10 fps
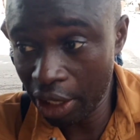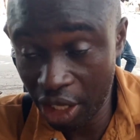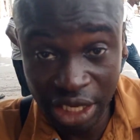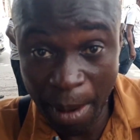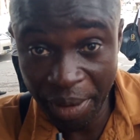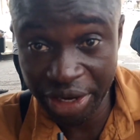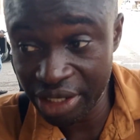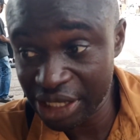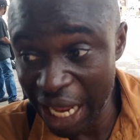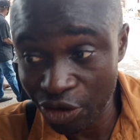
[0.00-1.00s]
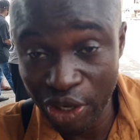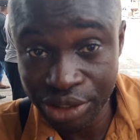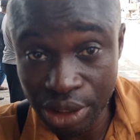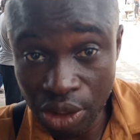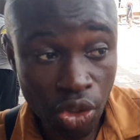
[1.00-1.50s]
kidnapping in the
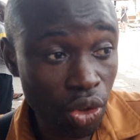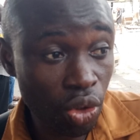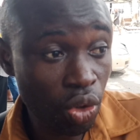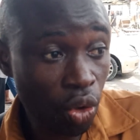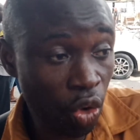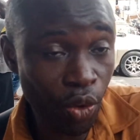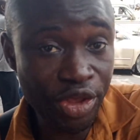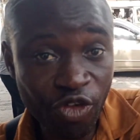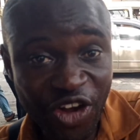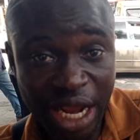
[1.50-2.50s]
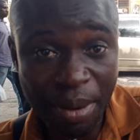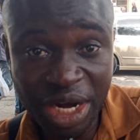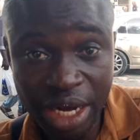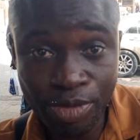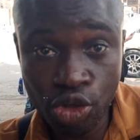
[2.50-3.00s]
southwest, who will you find
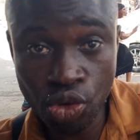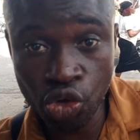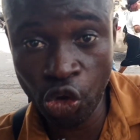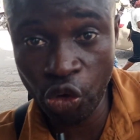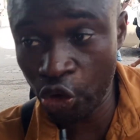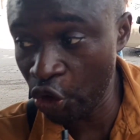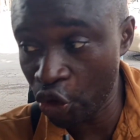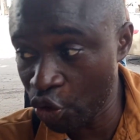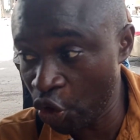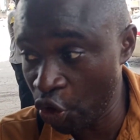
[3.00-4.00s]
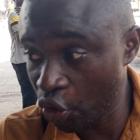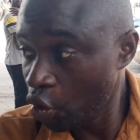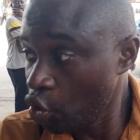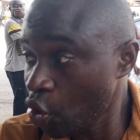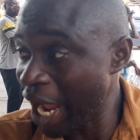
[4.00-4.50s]
among them?
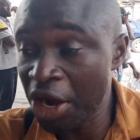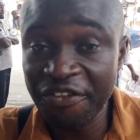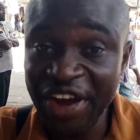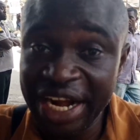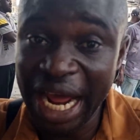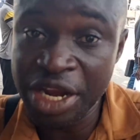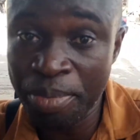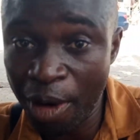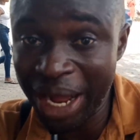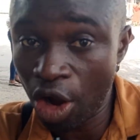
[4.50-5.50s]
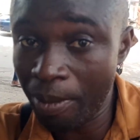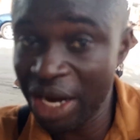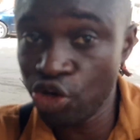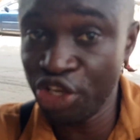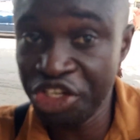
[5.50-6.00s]
You cannot find an Igbo man come
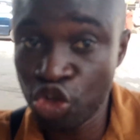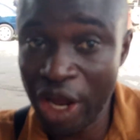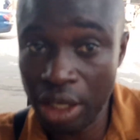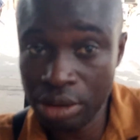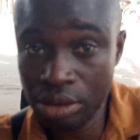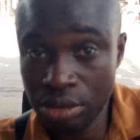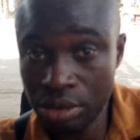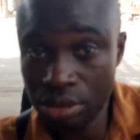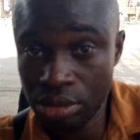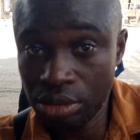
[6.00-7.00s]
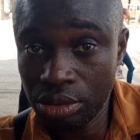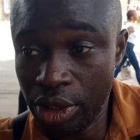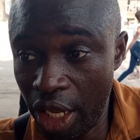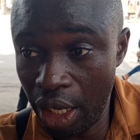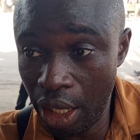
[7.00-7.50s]
and do ritual.
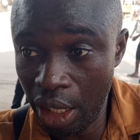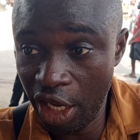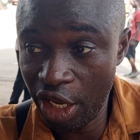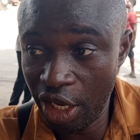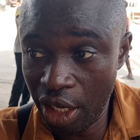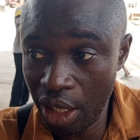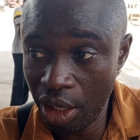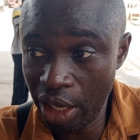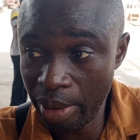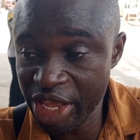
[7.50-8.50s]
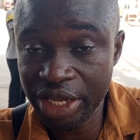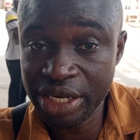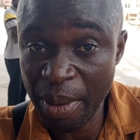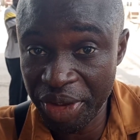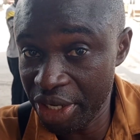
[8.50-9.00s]

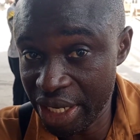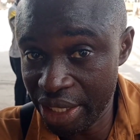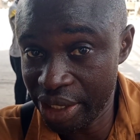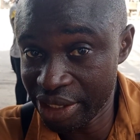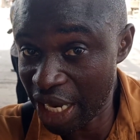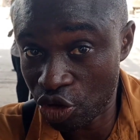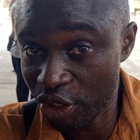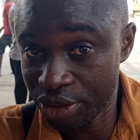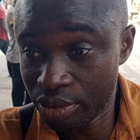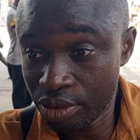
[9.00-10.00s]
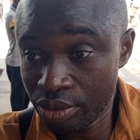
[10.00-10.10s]
Kidnapping in southwest.